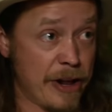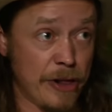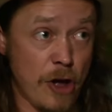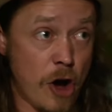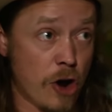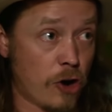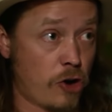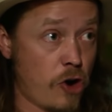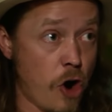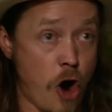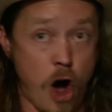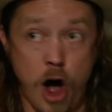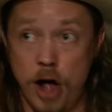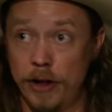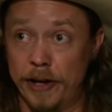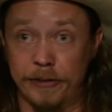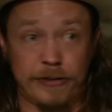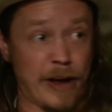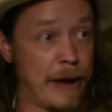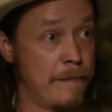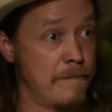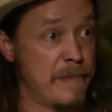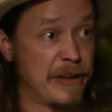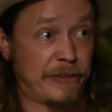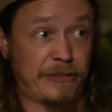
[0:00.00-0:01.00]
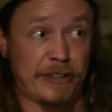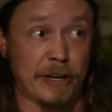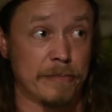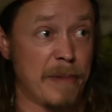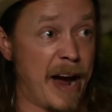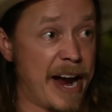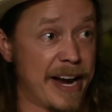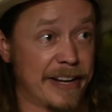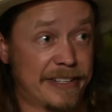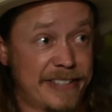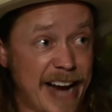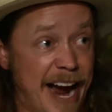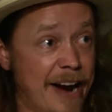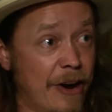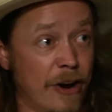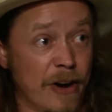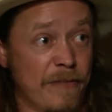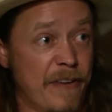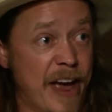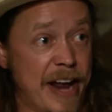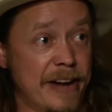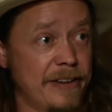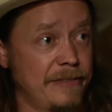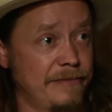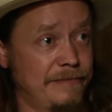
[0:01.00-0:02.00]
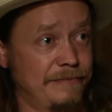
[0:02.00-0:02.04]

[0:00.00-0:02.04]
long call, as I'm missing my entire event,